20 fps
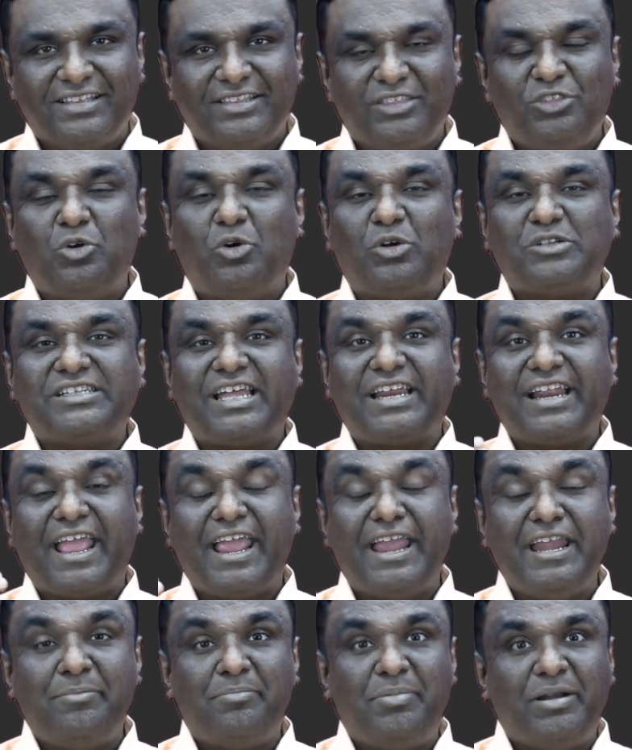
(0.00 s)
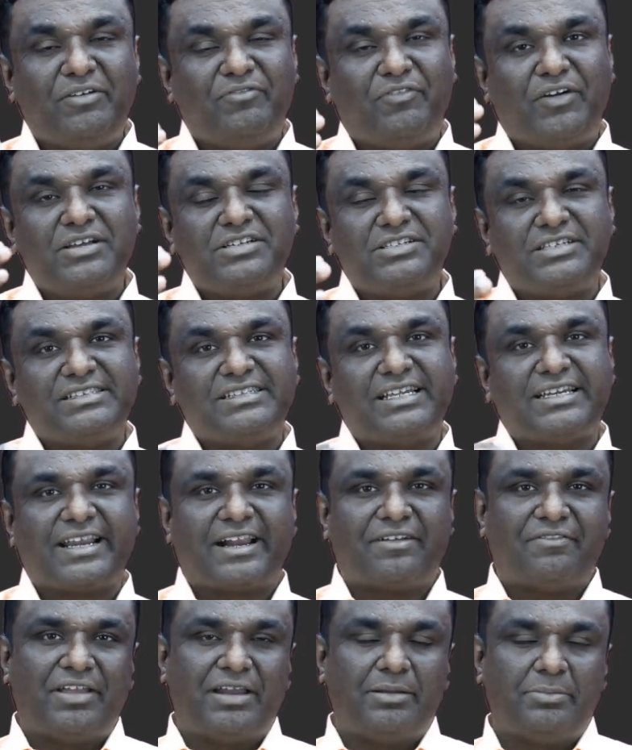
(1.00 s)
Those are inbuilt functions that are
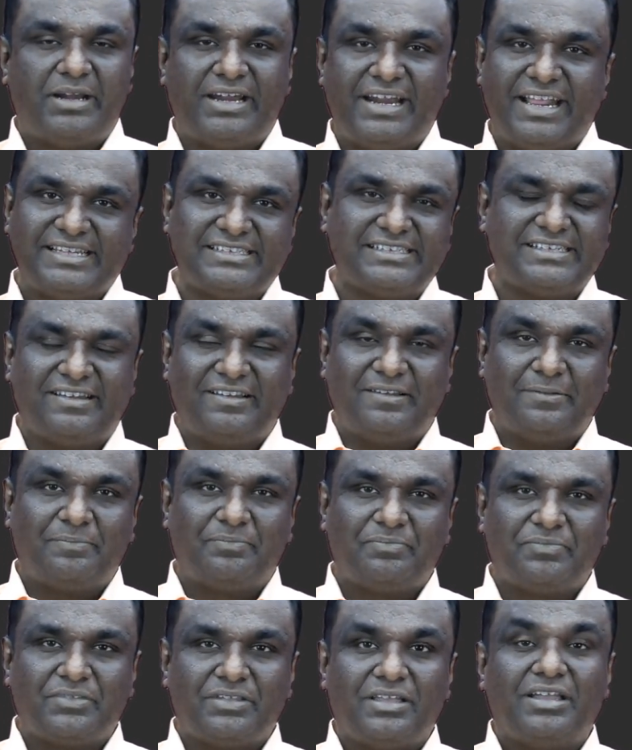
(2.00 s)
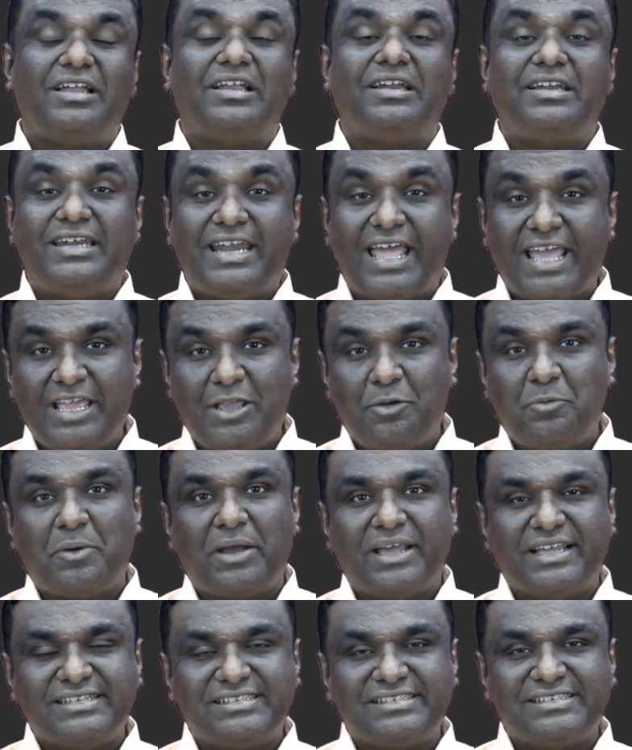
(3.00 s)
available in Excel.
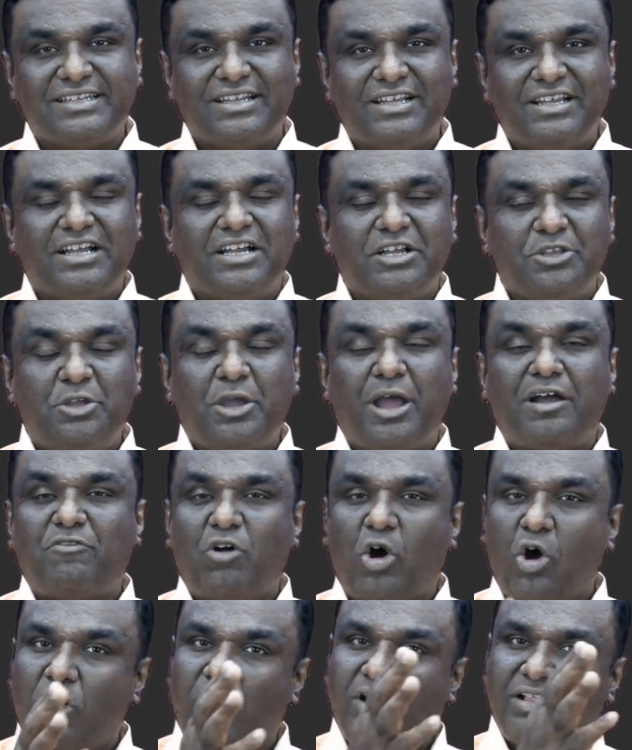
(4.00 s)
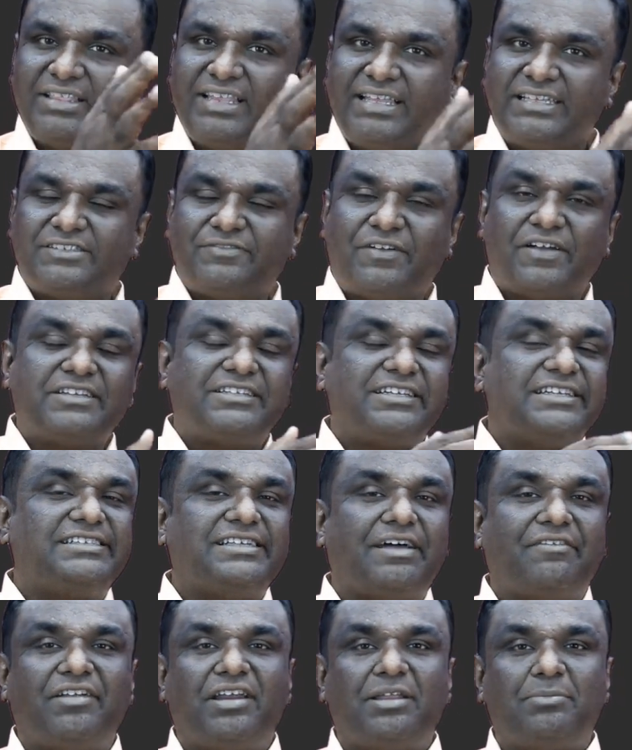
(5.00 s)
Likewise, you have all these functions
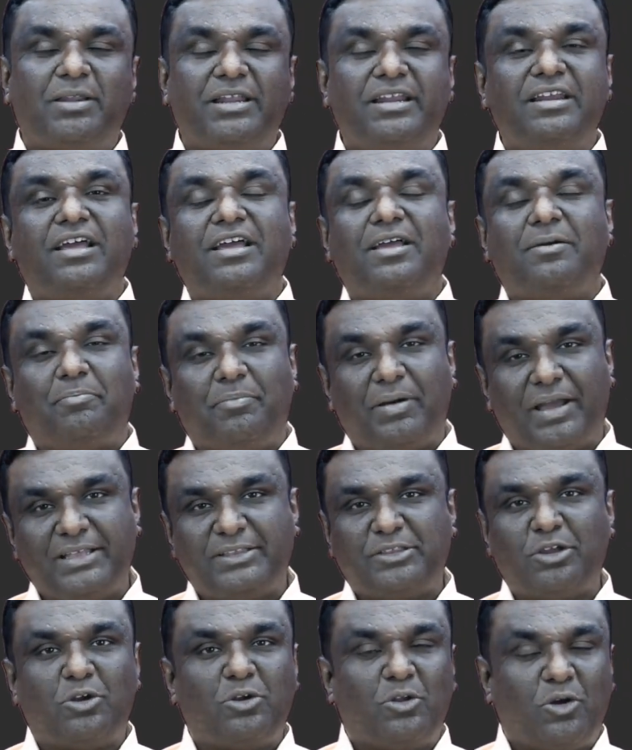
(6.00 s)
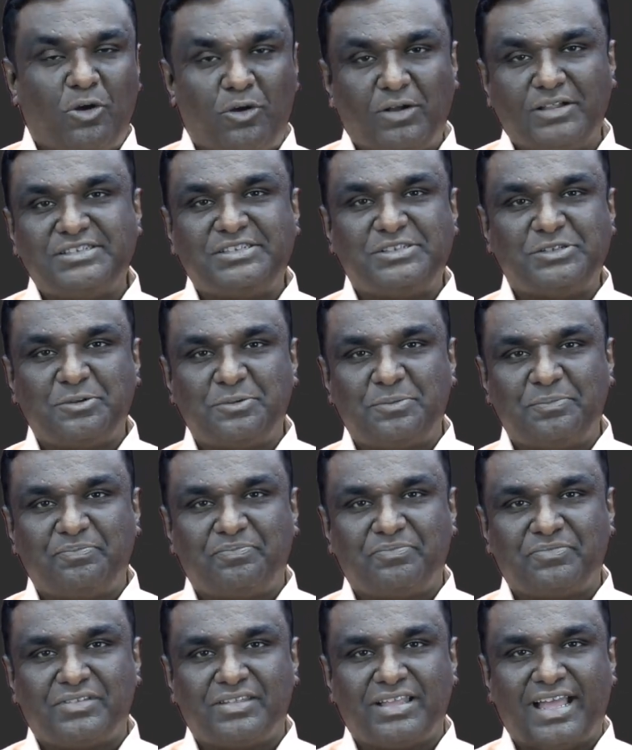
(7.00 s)
available in Python also.
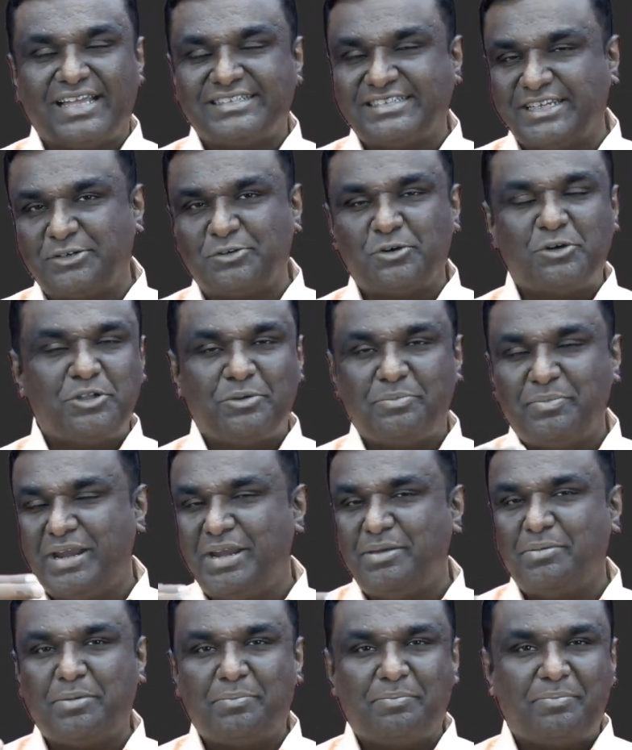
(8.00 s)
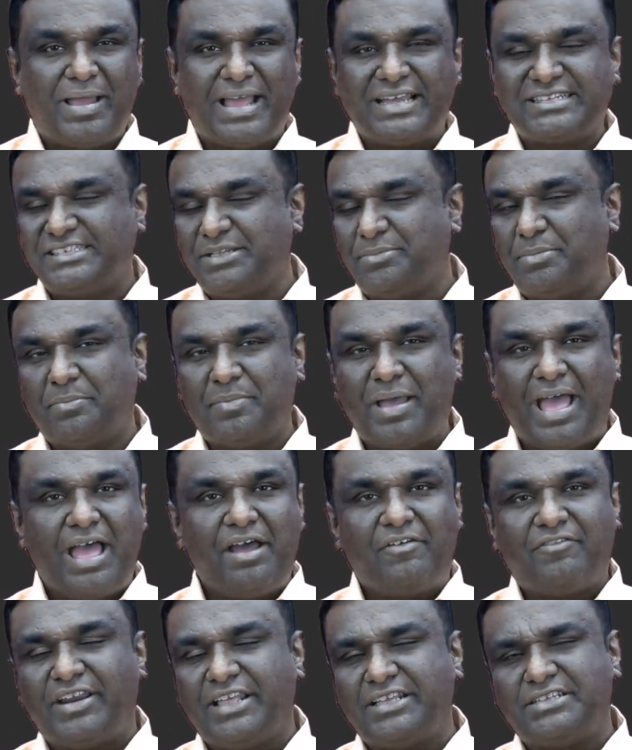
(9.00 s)
As I told you, minimum, maximum,
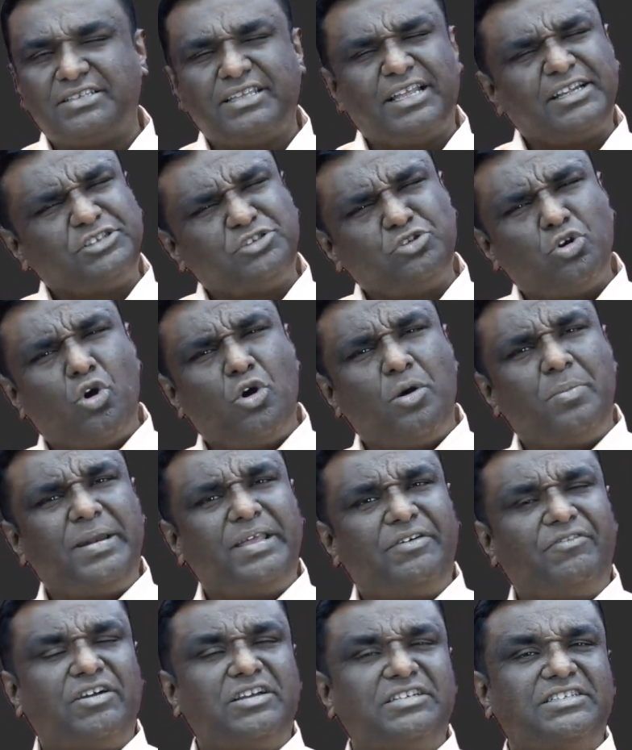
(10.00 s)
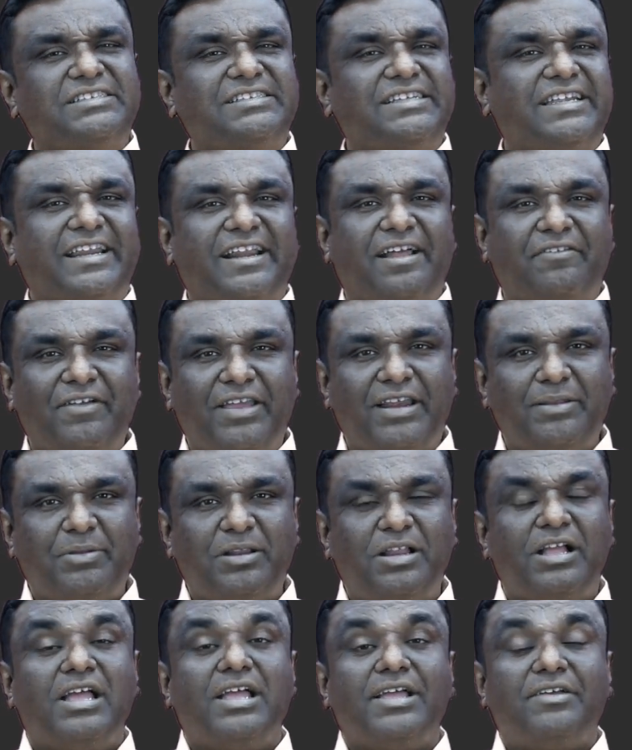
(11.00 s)
average, there are so many functions that are
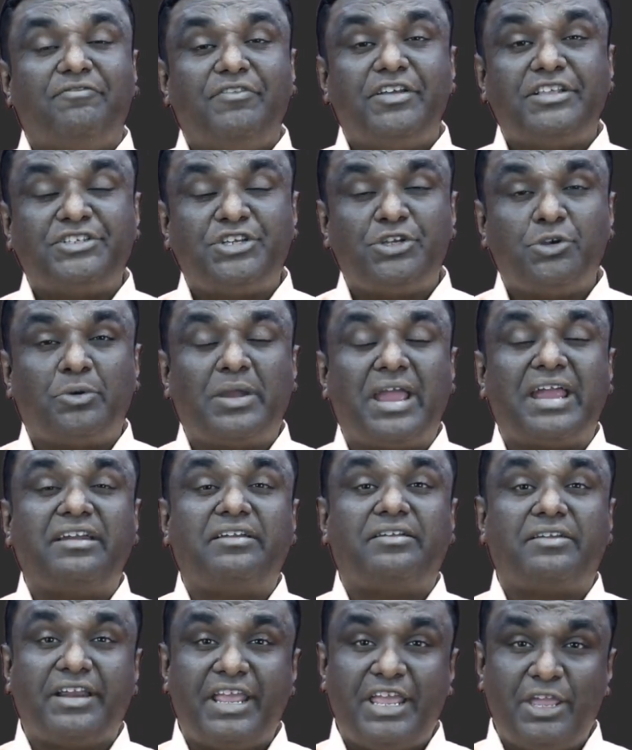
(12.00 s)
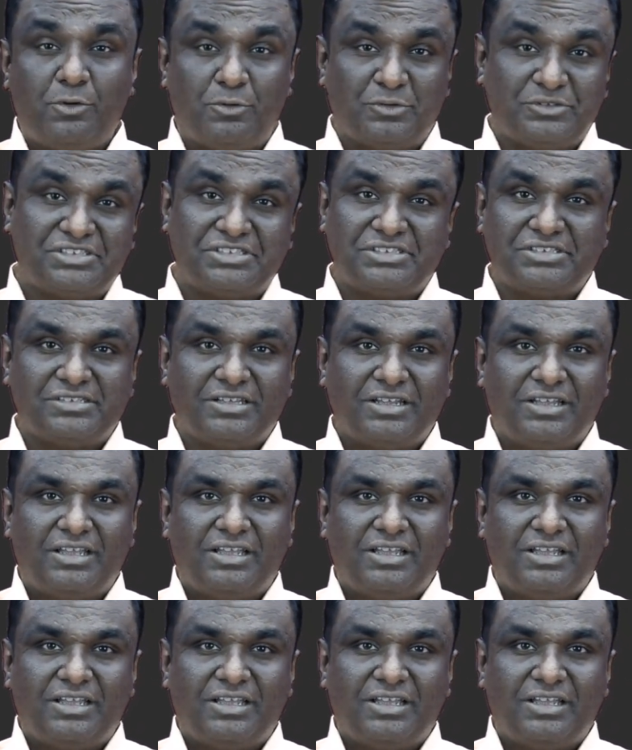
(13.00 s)
available which you can reuse.